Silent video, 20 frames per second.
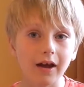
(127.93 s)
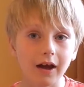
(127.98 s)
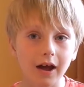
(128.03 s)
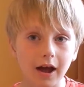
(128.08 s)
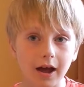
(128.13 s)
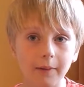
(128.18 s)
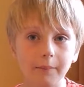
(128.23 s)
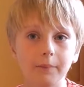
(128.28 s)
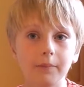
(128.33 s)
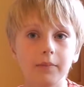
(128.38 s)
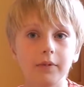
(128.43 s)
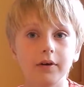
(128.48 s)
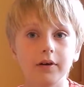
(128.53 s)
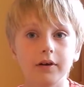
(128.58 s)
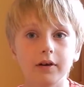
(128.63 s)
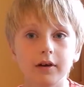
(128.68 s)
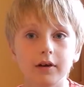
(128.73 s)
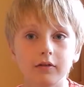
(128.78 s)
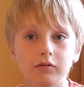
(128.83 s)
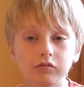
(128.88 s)

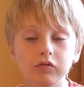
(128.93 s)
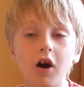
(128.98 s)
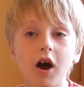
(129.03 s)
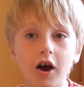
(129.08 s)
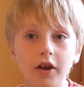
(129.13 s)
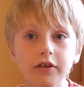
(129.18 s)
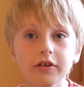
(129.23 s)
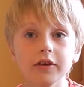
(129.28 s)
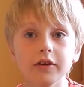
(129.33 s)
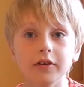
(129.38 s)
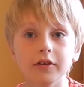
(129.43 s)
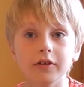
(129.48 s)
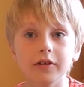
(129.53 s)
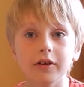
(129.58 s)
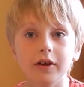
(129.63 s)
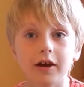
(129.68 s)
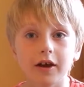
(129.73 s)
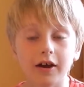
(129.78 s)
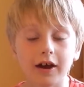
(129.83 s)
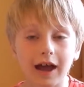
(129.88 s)
run,
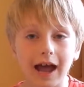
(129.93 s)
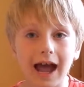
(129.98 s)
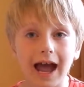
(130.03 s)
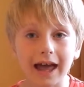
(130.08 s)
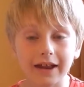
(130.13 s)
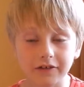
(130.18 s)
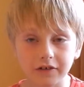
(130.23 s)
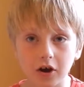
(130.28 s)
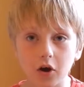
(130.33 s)
and